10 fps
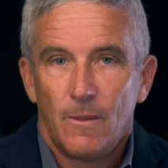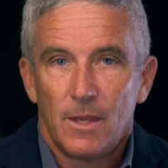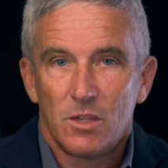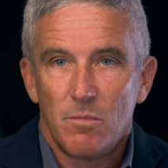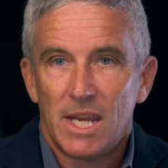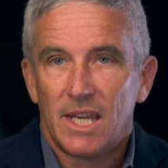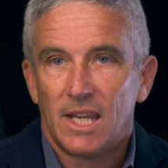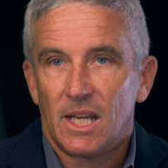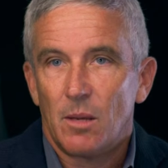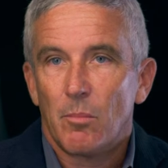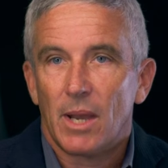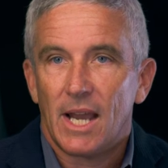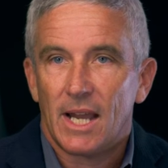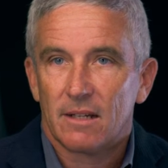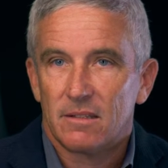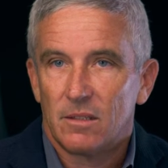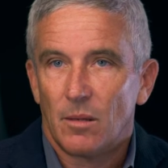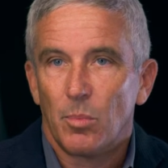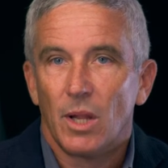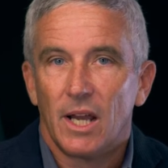is making an impact and
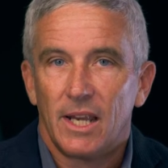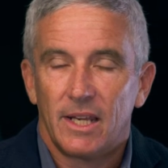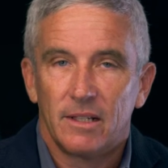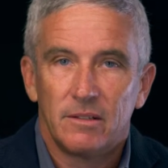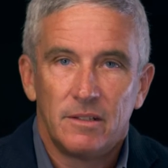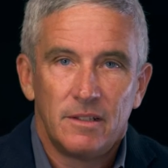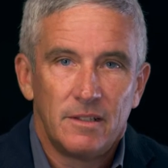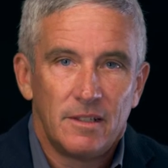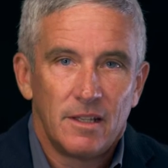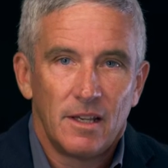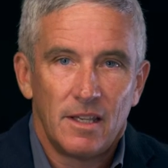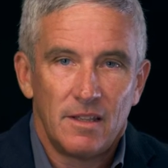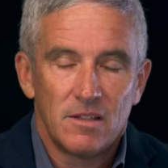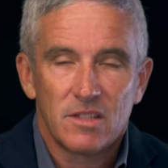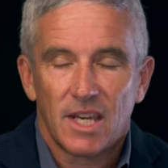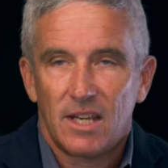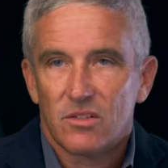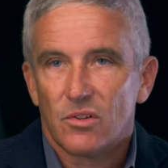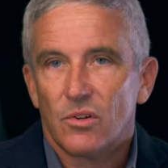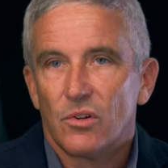applying, uh, in this
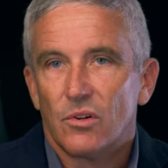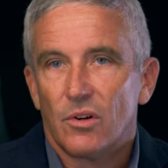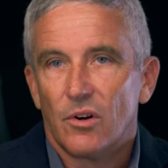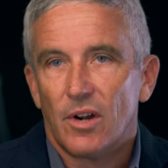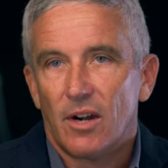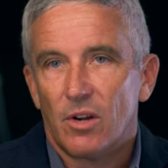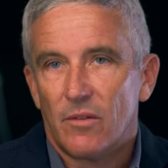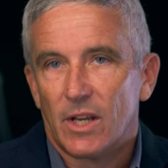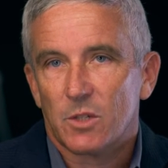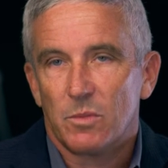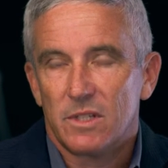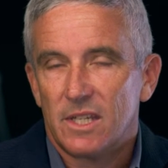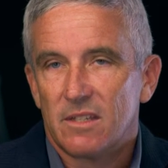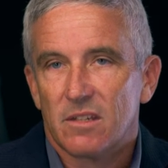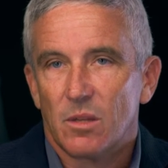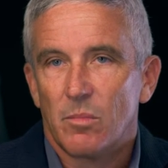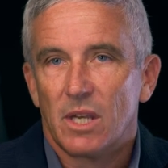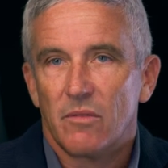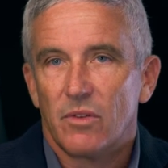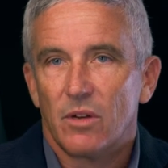case, her, her area of expertise to the
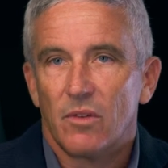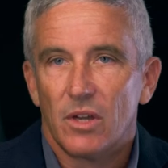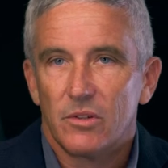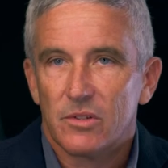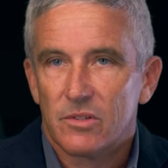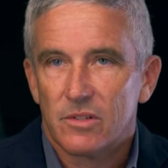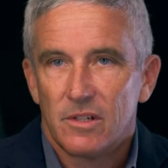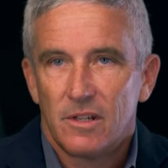benefit of others.